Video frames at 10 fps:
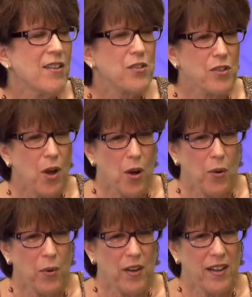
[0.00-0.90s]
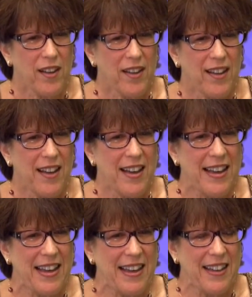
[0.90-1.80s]
So
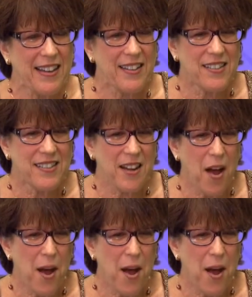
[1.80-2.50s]
it's